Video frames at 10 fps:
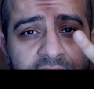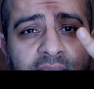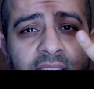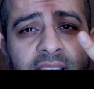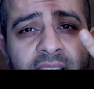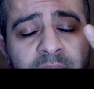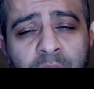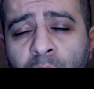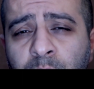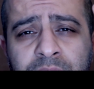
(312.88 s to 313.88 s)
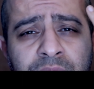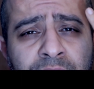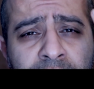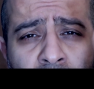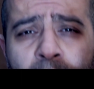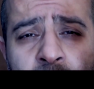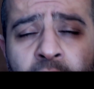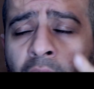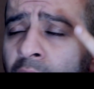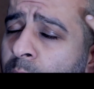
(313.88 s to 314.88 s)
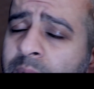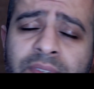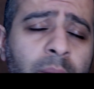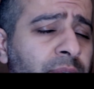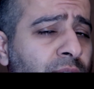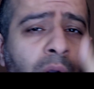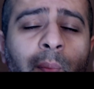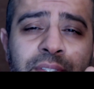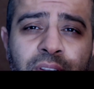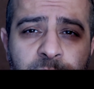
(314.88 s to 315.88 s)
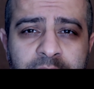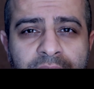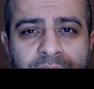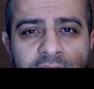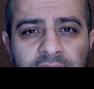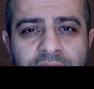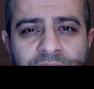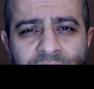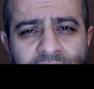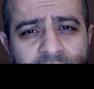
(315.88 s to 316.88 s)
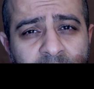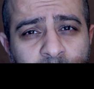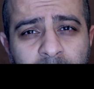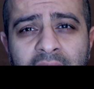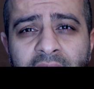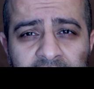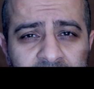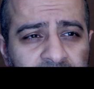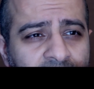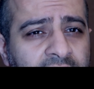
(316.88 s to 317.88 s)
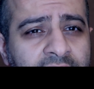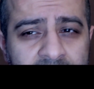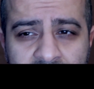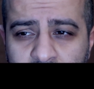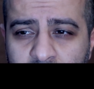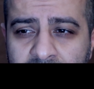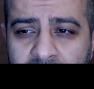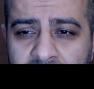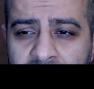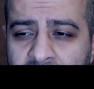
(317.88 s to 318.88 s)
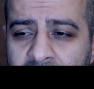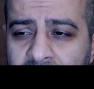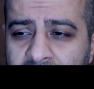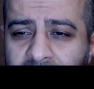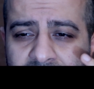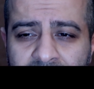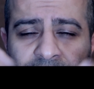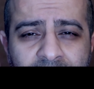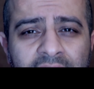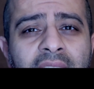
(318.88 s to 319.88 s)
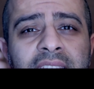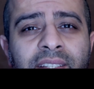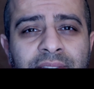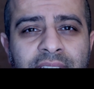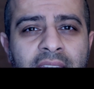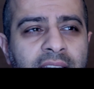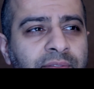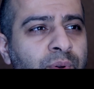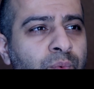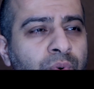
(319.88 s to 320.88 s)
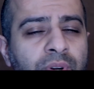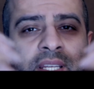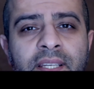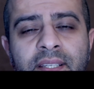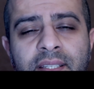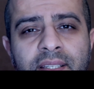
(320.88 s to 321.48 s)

This thing opens up so much opportunities to just make and share and be creative and have your work